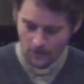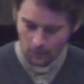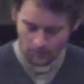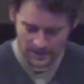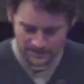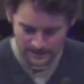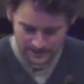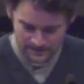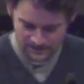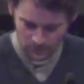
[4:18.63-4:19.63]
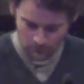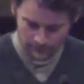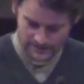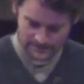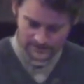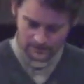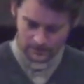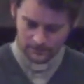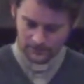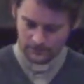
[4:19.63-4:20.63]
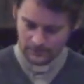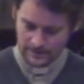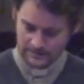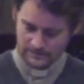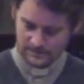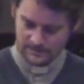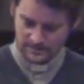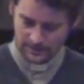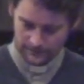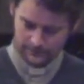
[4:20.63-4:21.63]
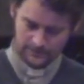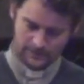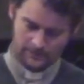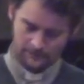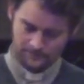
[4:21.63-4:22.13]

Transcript: Or maybe there are stories of great suffering.